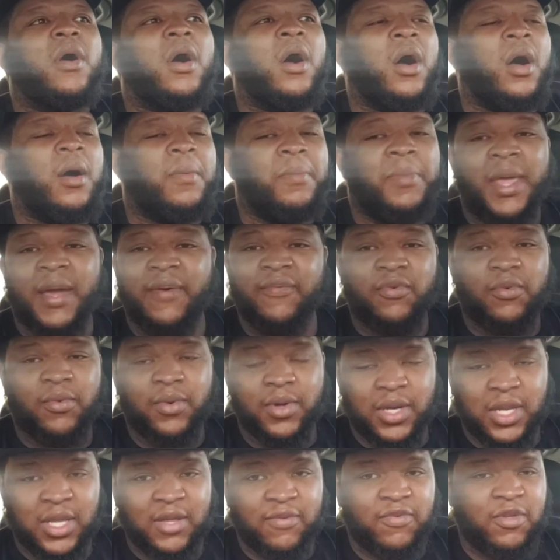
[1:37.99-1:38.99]
Never
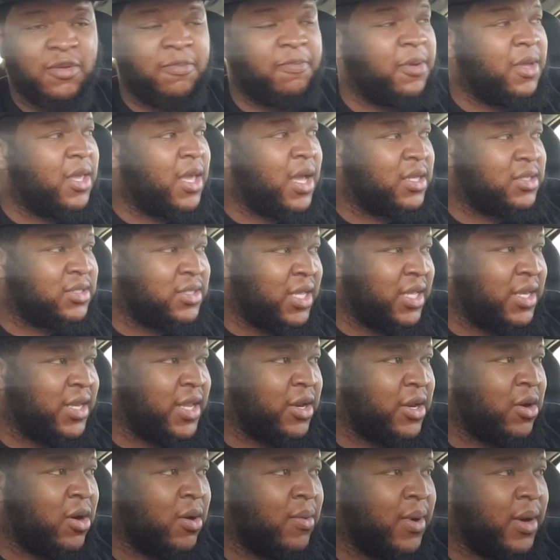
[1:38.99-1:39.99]
won an MVP. I said
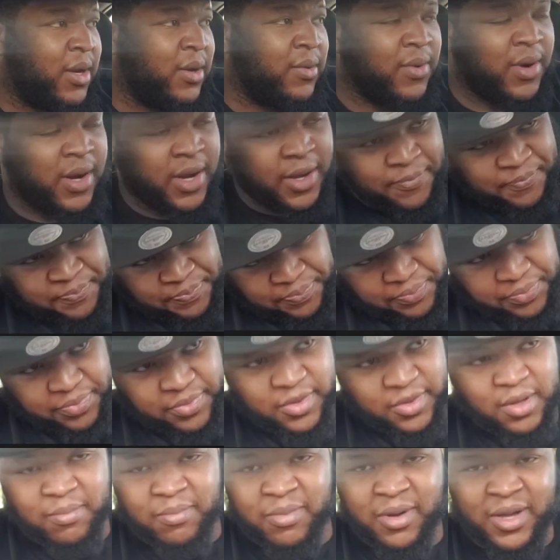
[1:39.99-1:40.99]
that already, right?
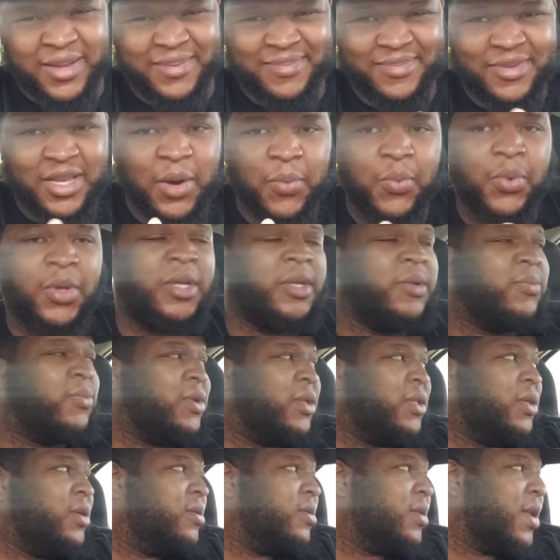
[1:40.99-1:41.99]
But that really,
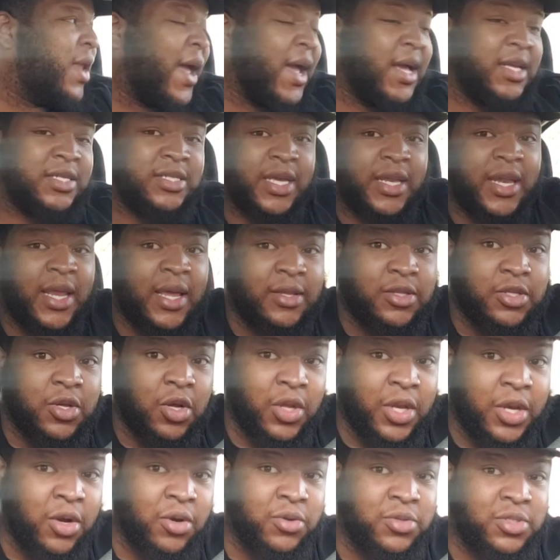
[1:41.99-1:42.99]
really, like I said,
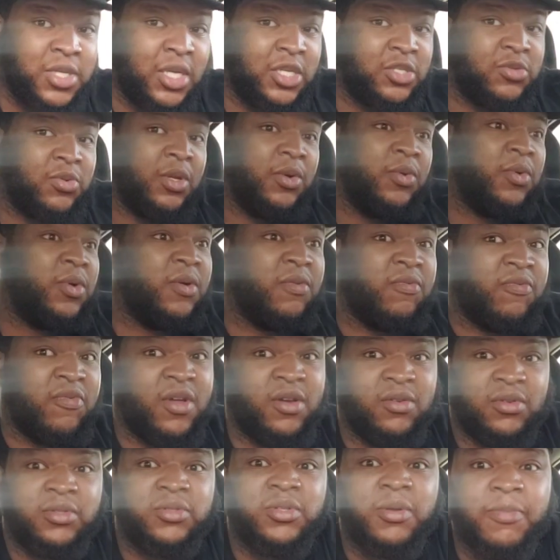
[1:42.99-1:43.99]
in 06 when he won the
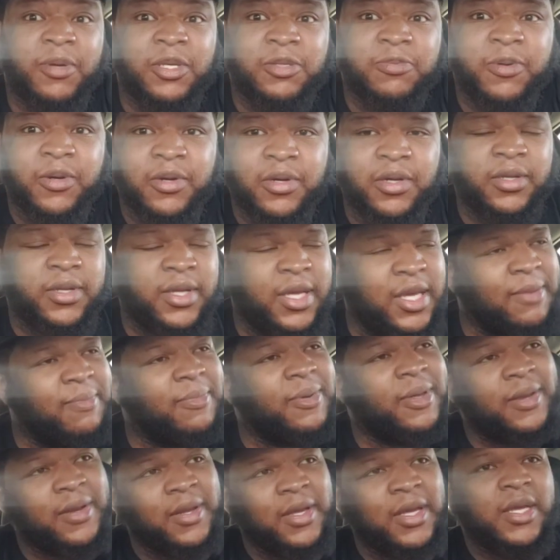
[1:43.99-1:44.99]
finals, he's the best player in the
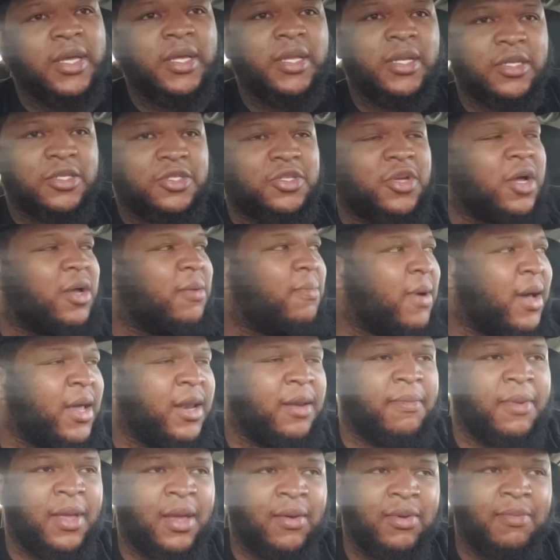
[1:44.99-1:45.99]
league. But let's talk
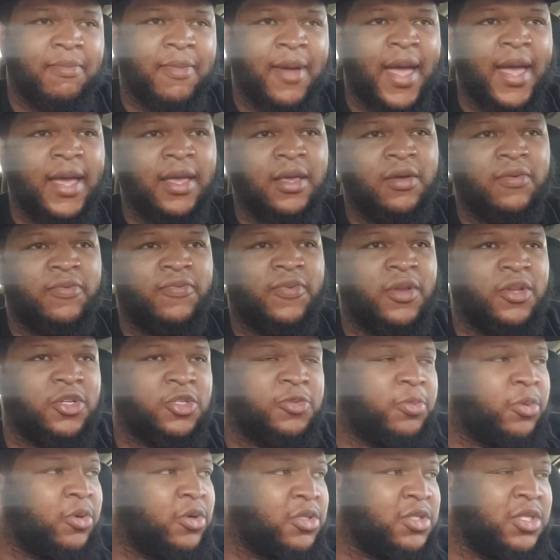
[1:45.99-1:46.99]
about it, man. We back,
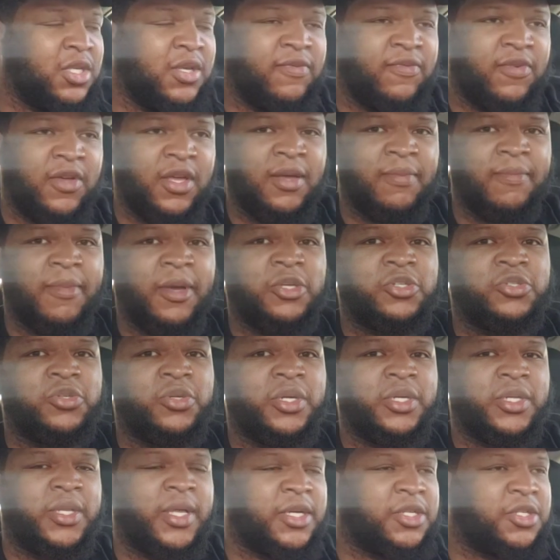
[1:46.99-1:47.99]
Goodfellas Sports TV. Make
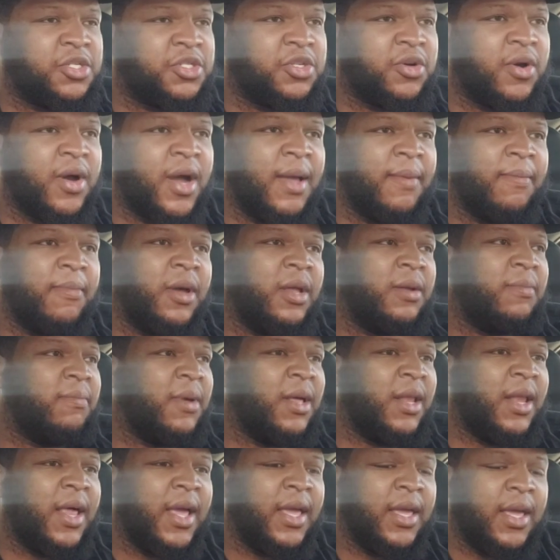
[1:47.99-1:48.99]
sure to hit that subscribe button,
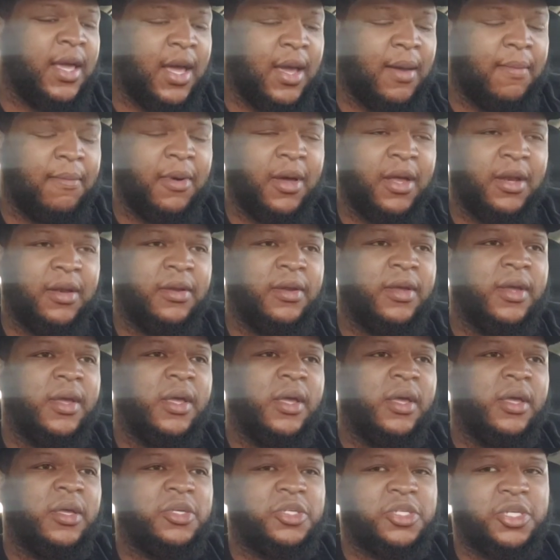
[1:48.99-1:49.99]
bell icon button,
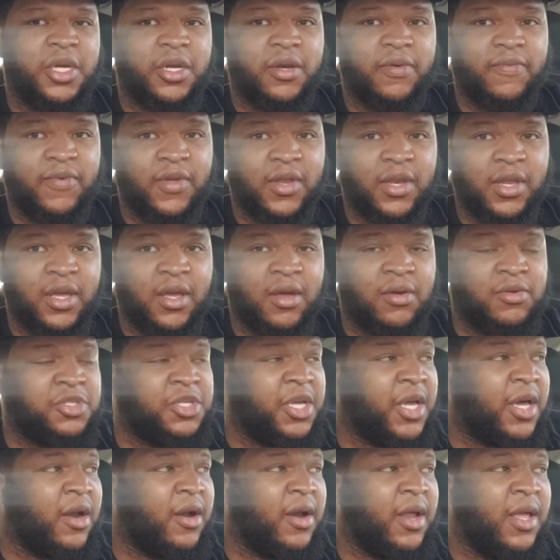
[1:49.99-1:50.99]
share the video, and
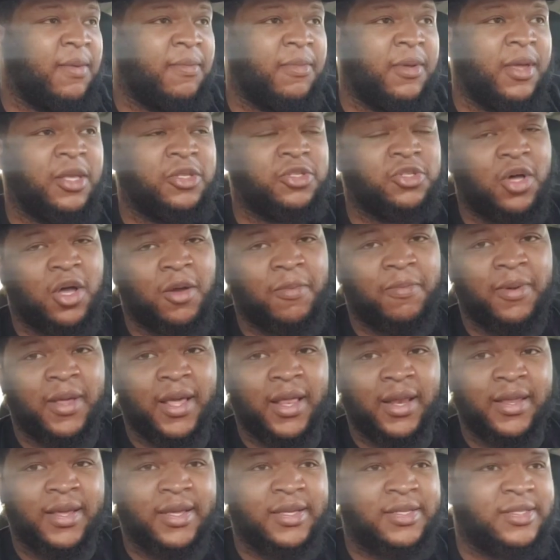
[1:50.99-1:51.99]
check out our NBA Talk
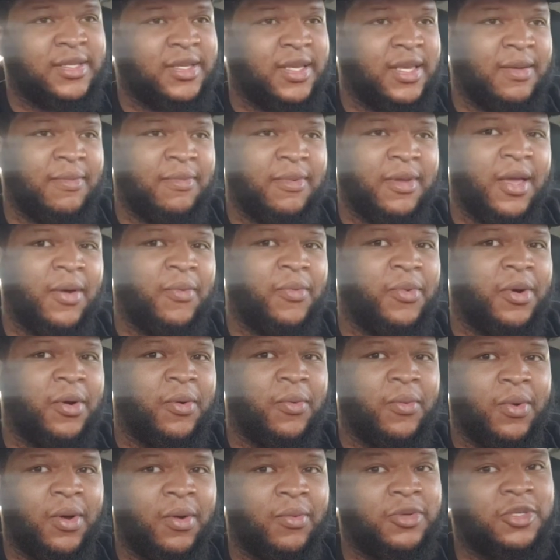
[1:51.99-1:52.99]
playlist, NBA
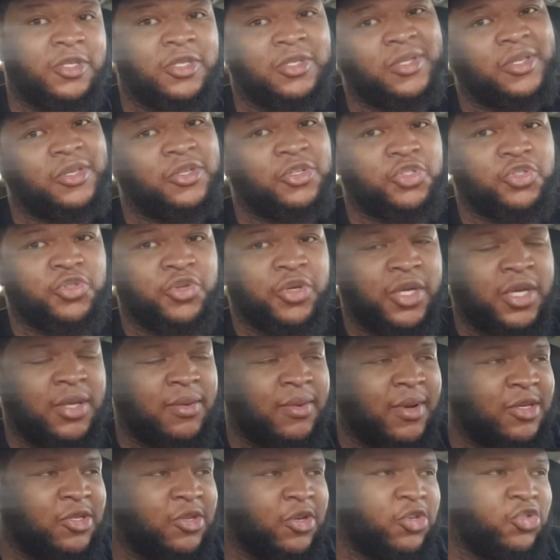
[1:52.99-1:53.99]
101. We just did a
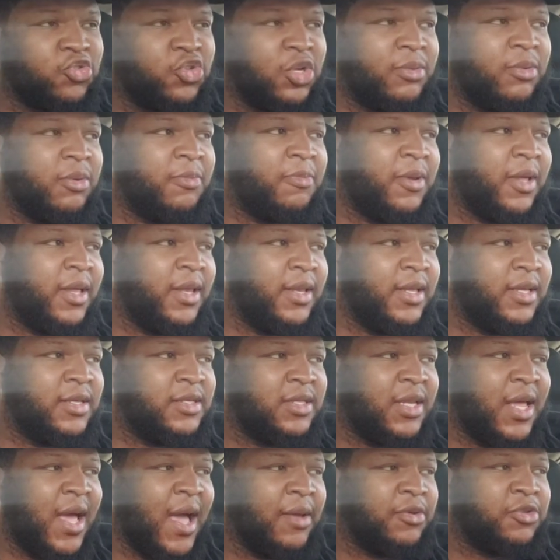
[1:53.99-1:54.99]
stream. That's our streaming
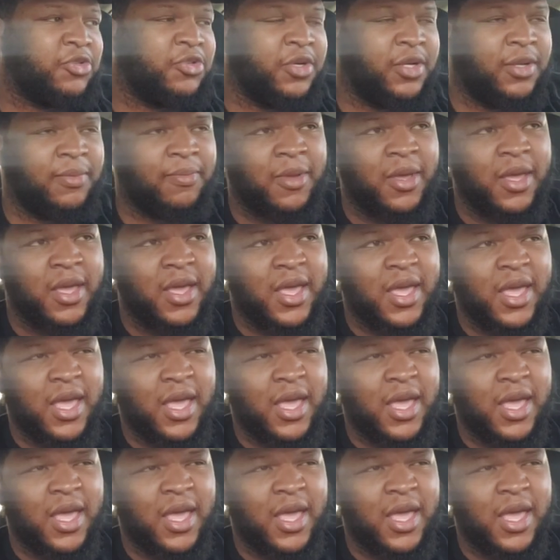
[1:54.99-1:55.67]
playlist, live stream,